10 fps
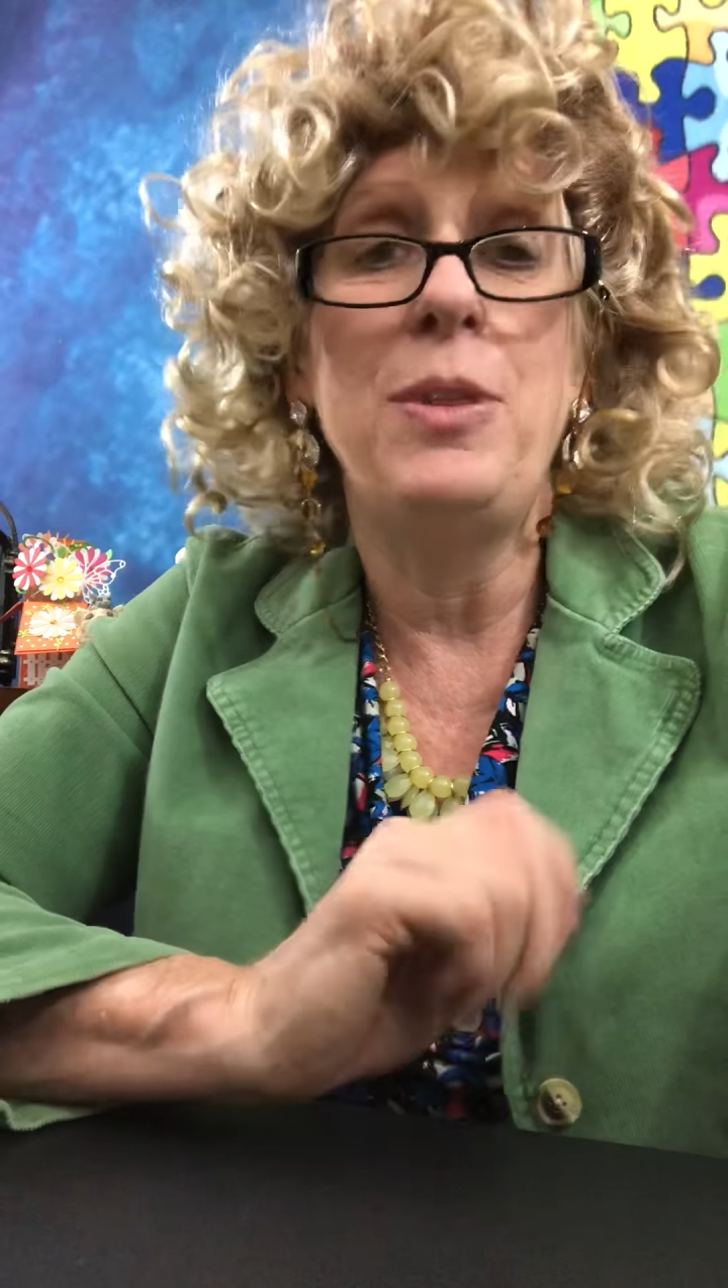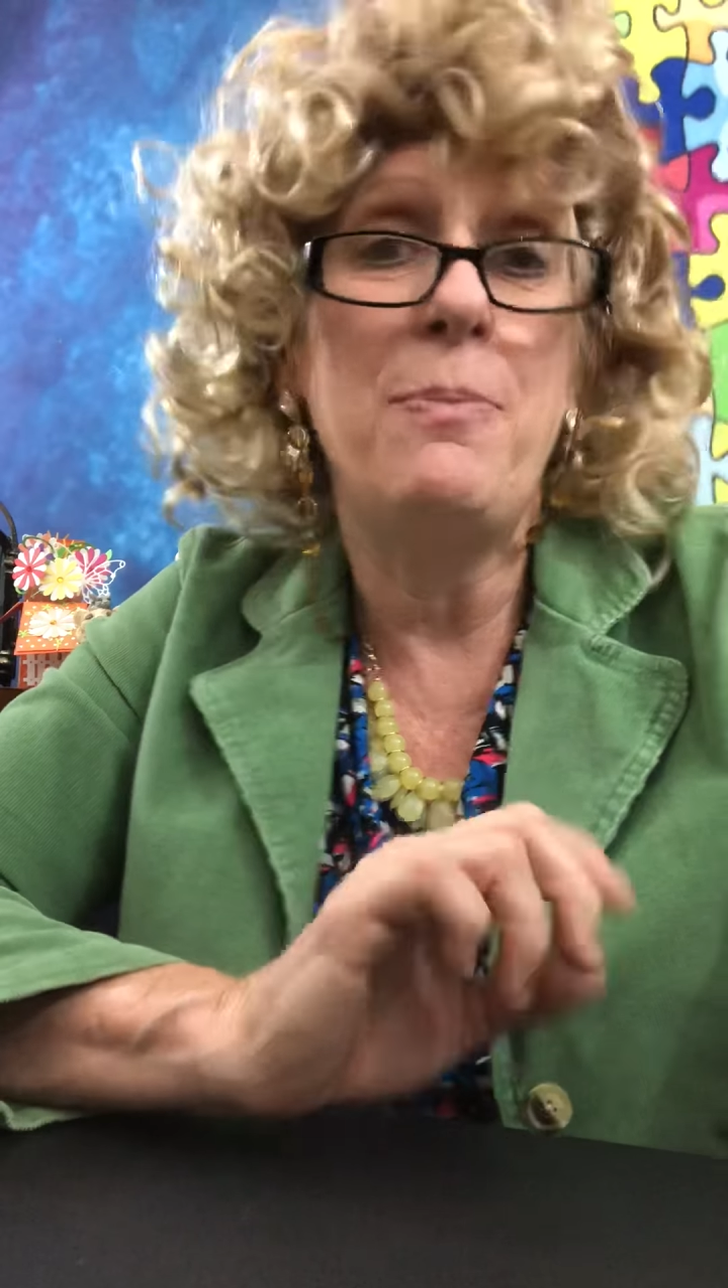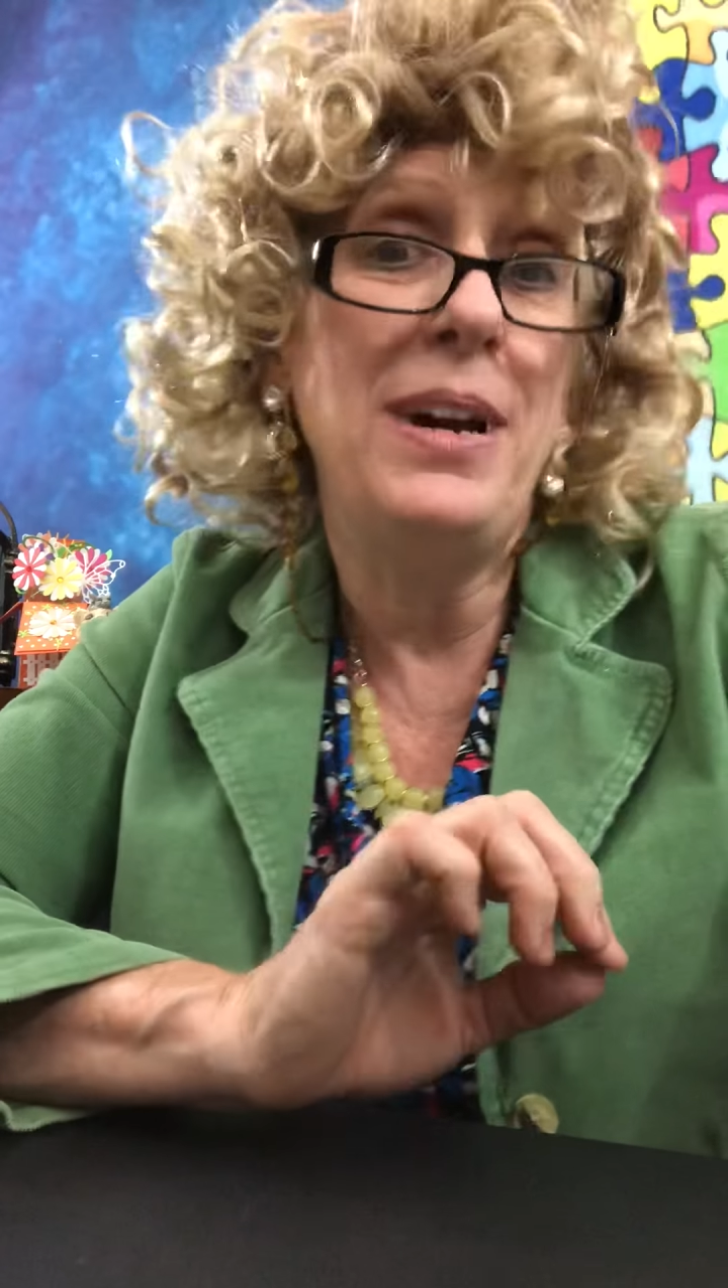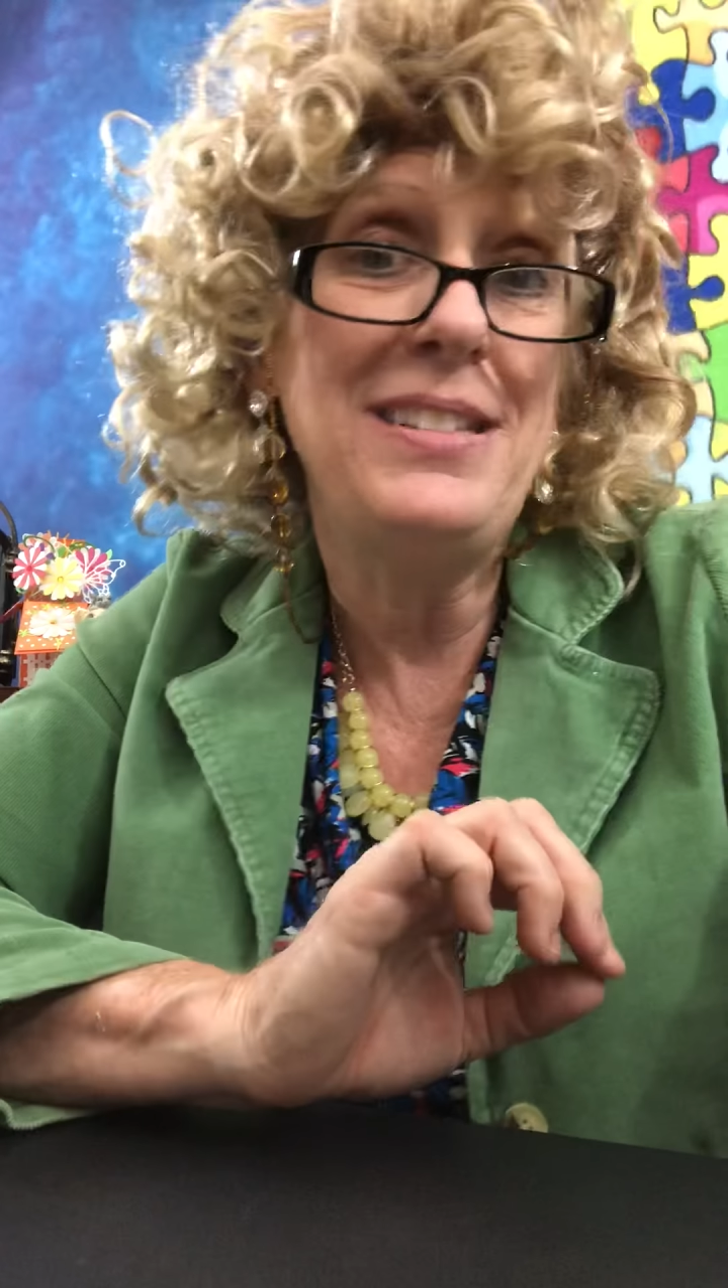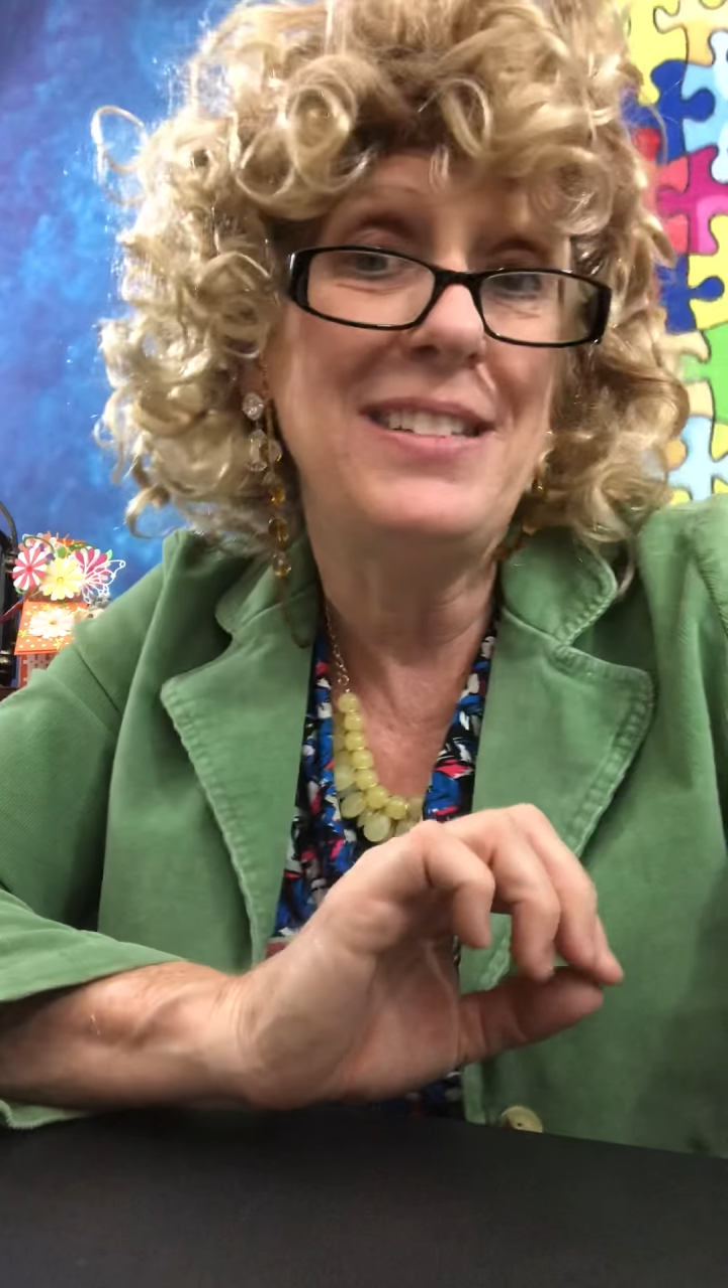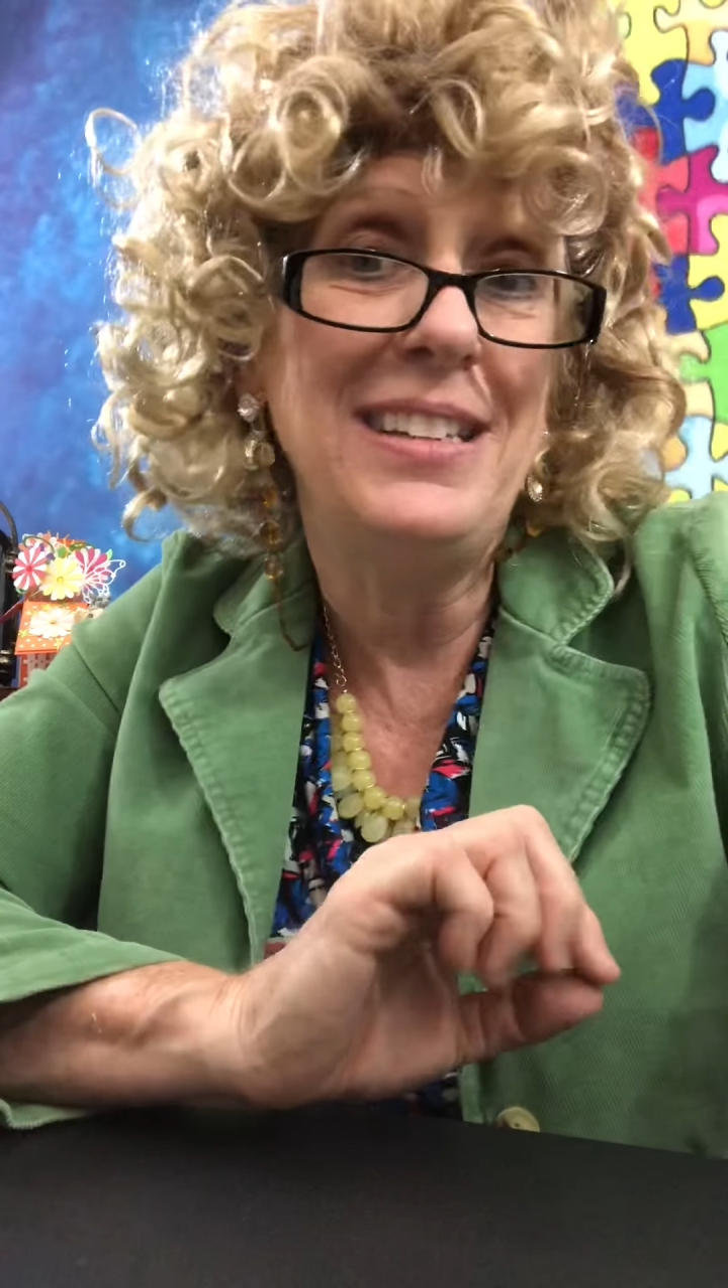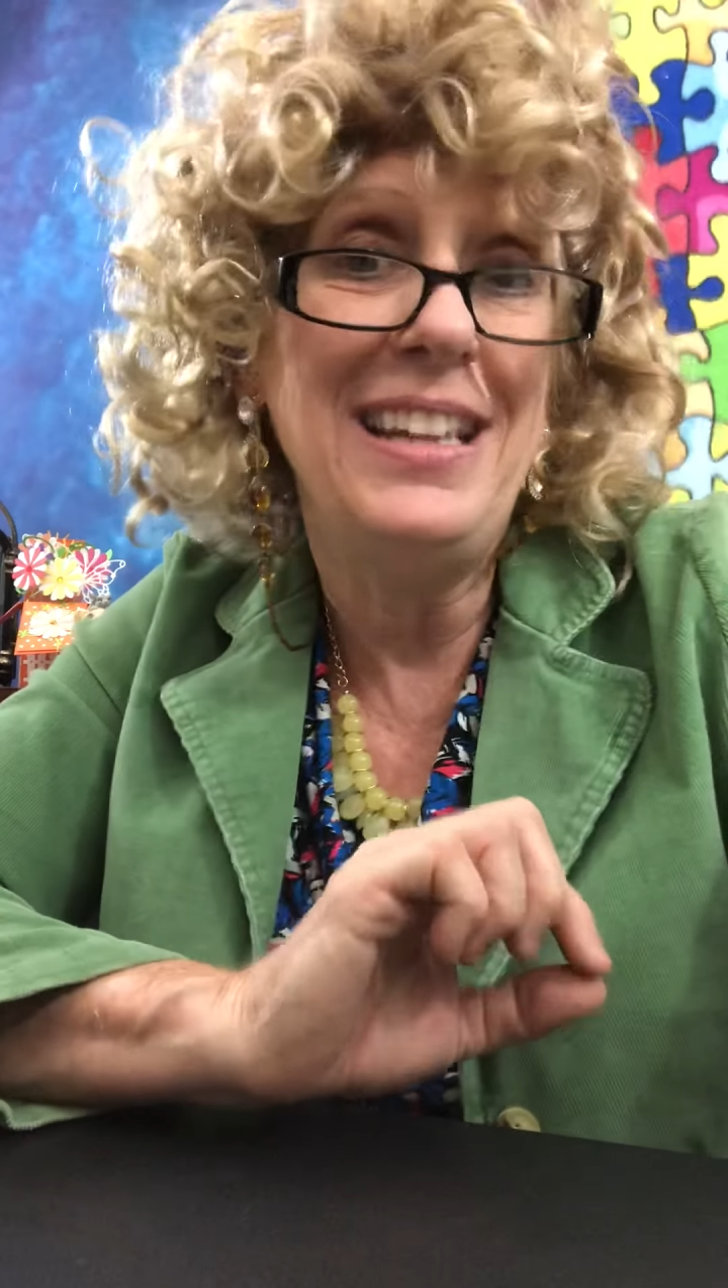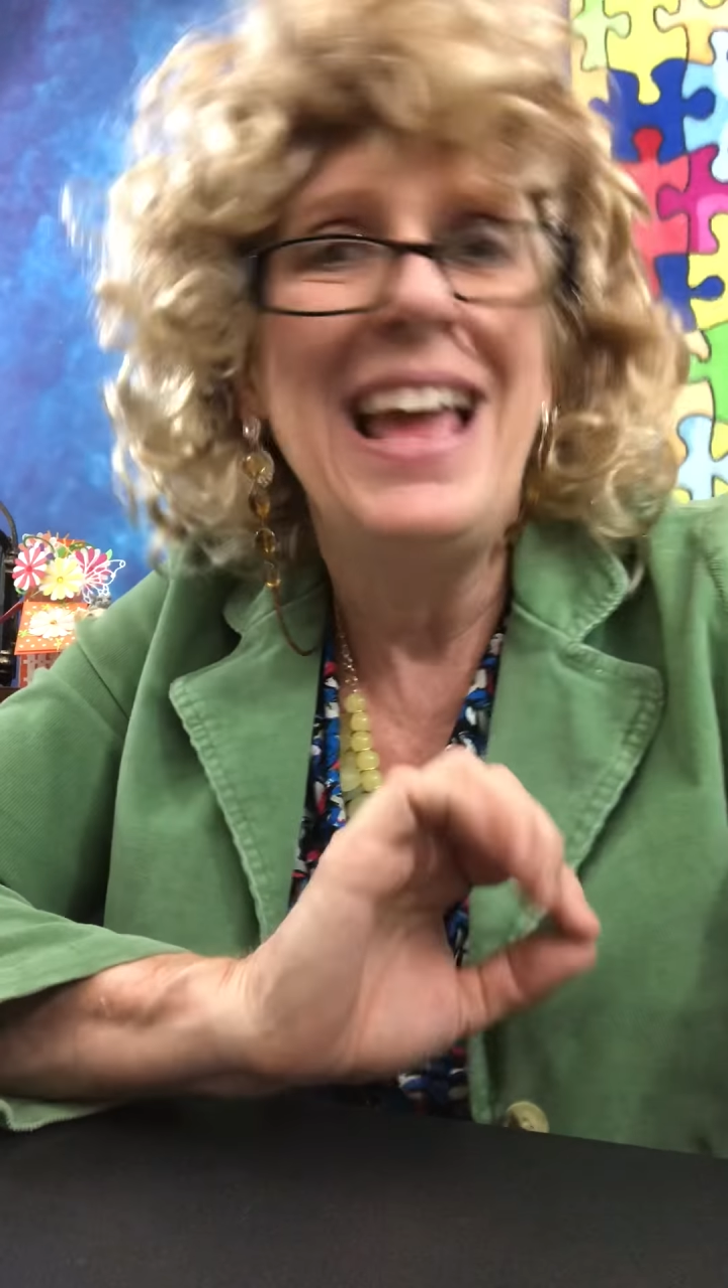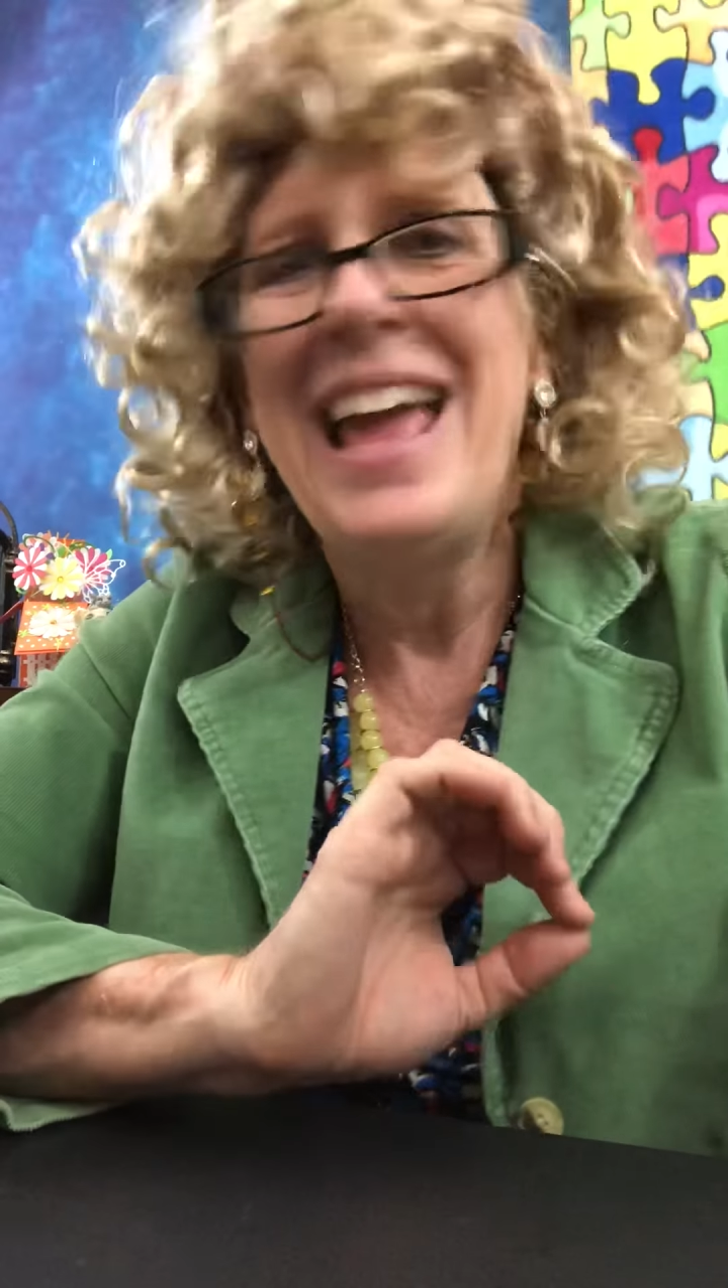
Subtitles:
with butter